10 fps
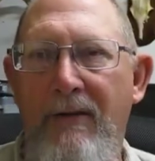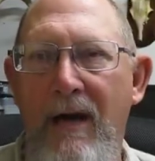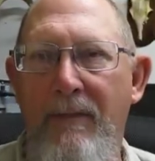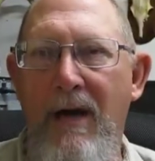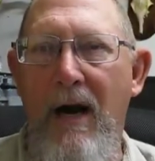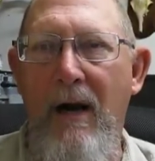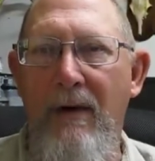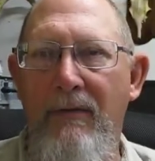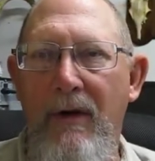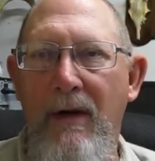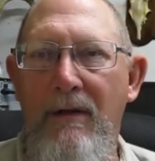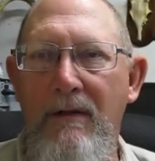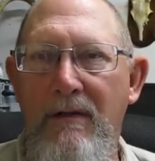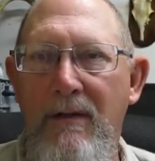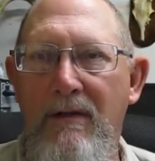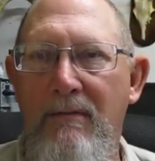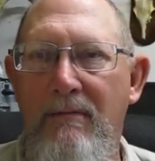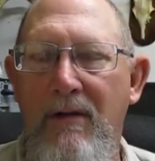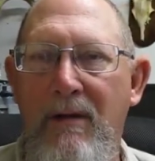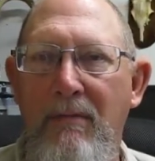tired of just
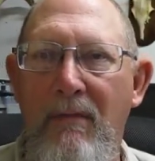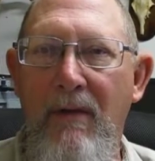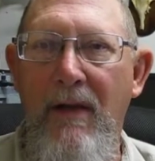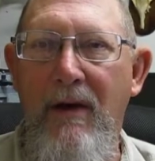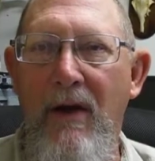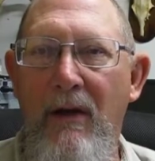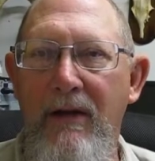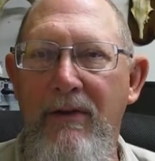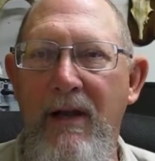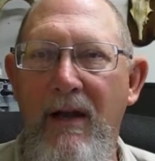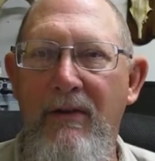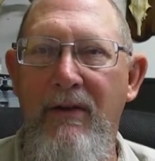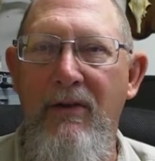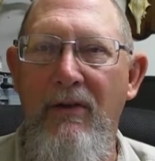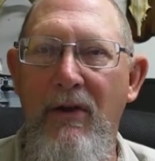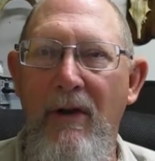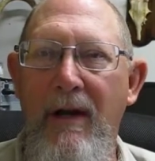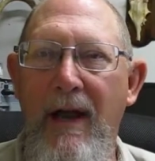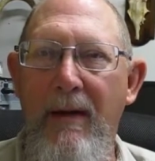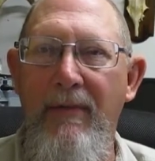getting all these tins and just looking
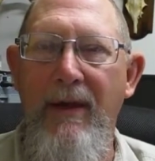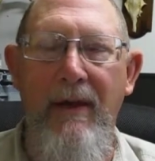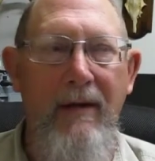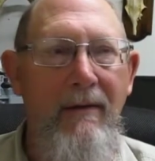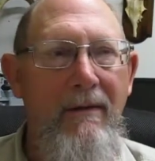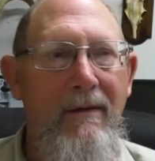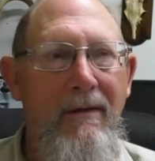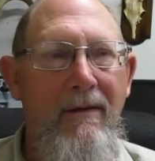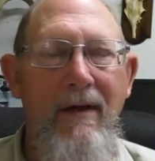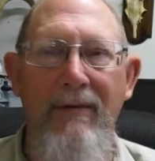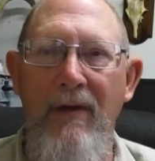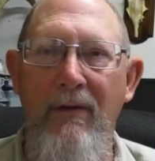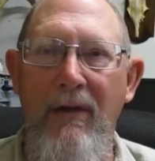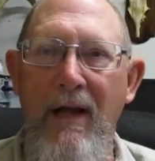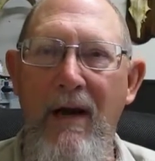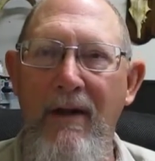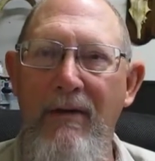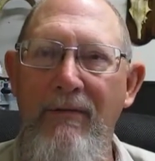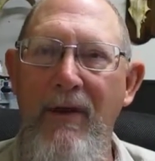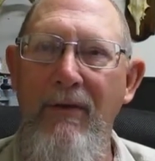at them, thinking, a lot of these
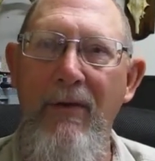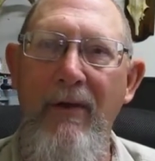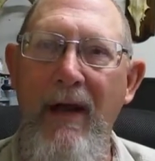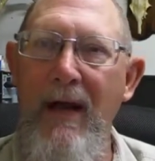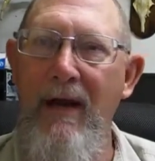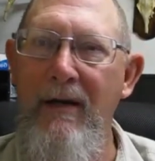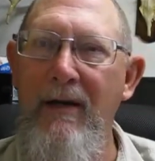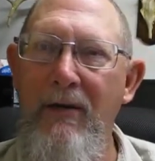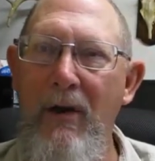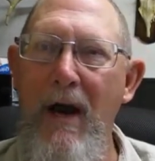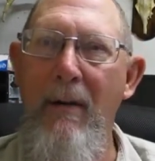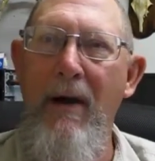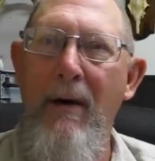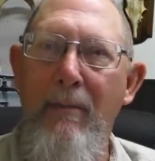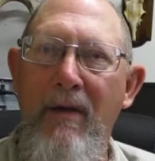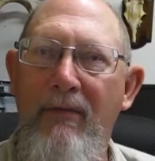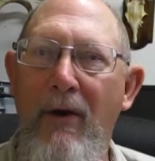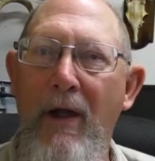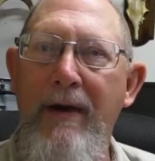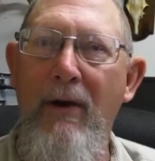I've never even had. I need to try them. I don't know. For
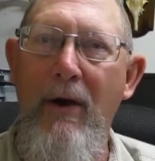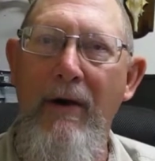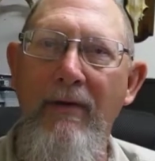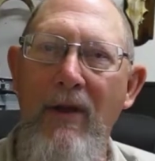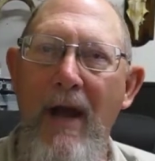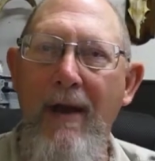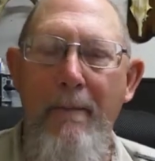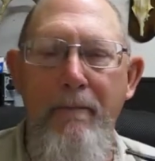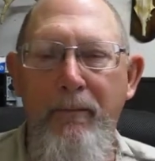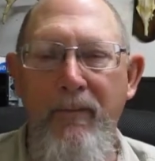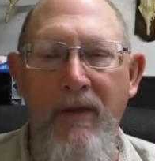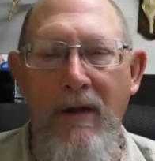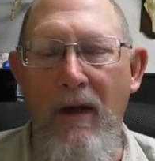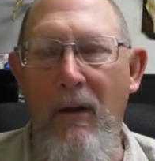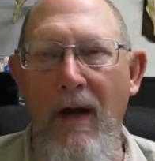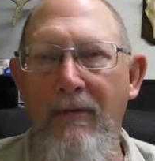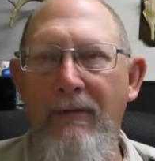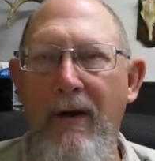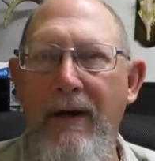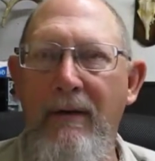all I know, I don't even like them. Although I haven't
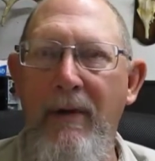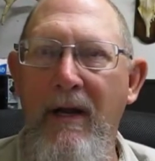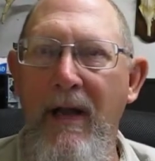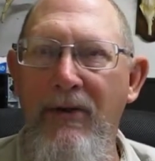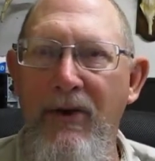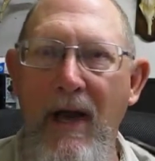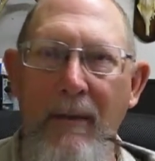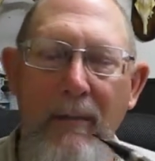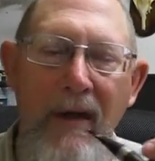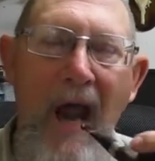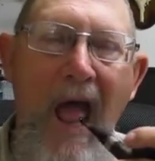found that to be the case yet. But